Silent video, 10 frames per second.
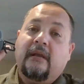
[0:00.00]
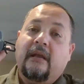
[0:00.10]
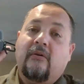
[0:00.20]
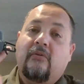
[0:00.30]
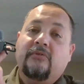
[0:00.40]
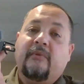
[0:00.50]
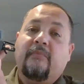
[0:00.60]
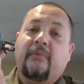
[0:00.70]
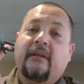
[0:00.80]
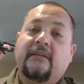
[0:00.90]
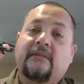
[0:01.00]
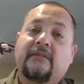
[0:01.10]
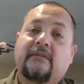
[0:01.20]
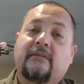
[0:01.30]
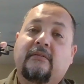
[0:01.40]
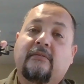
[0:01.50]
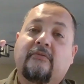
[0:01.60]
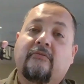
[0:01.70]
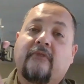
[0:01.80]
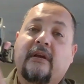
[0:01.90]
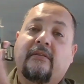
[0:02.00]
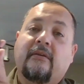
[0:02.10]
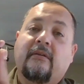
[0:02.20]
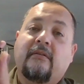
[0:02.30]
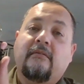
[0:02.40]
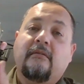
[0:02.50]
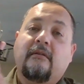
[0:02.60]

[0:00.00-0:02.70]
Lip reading: kind of holds them in place right there.